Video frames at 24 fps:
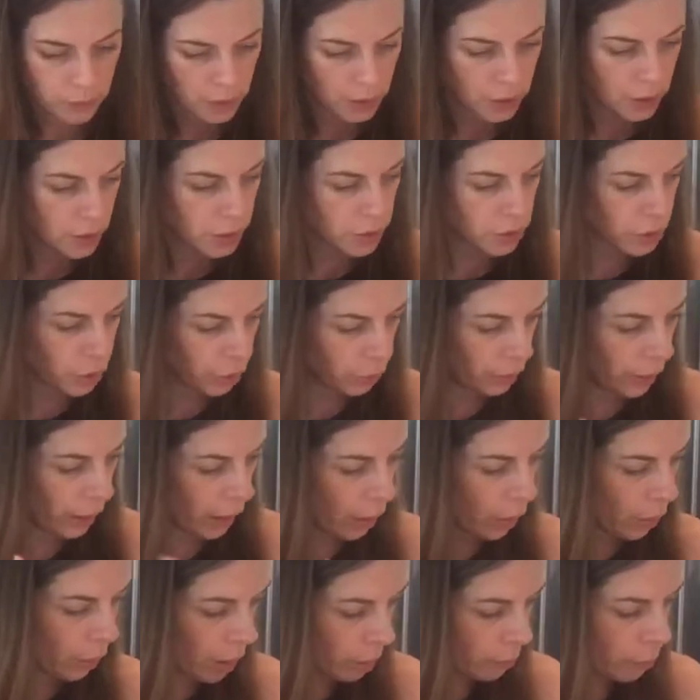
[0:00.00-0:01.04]
So
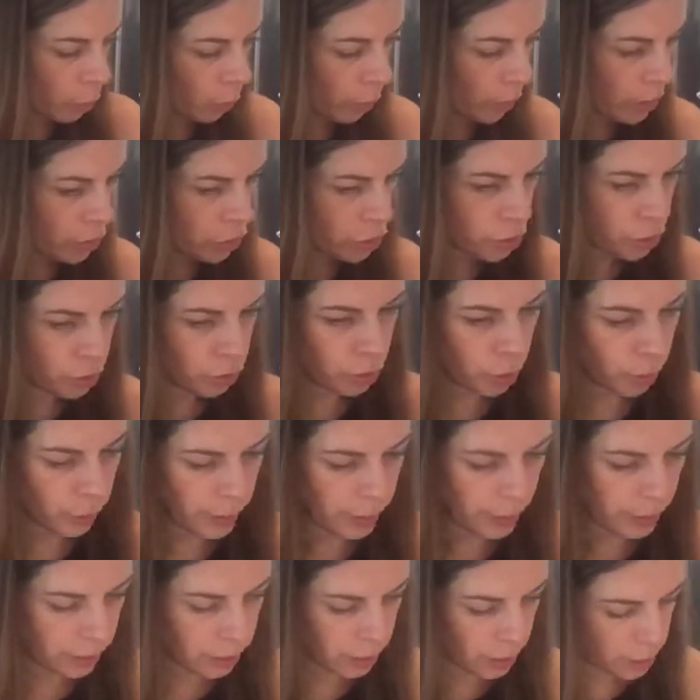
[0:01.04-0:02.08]
now I'm going to go
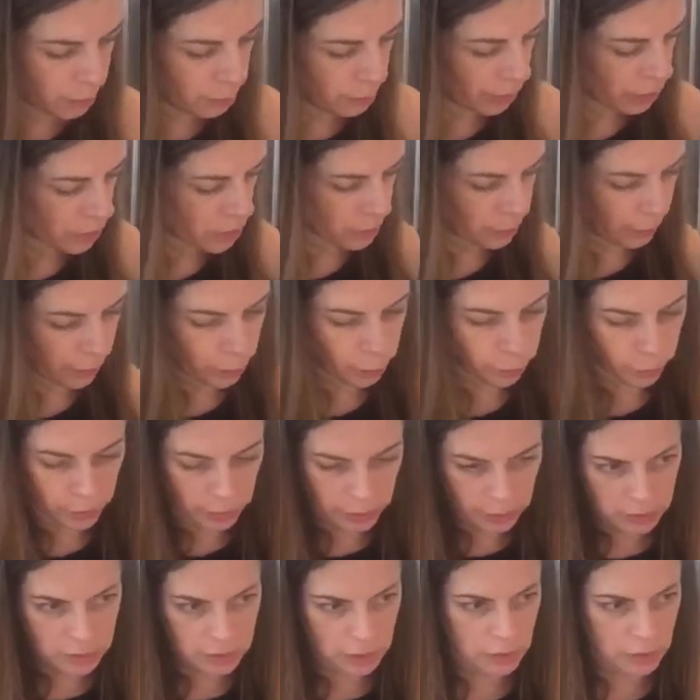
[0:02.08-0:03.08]
ahead and mix my ingredients.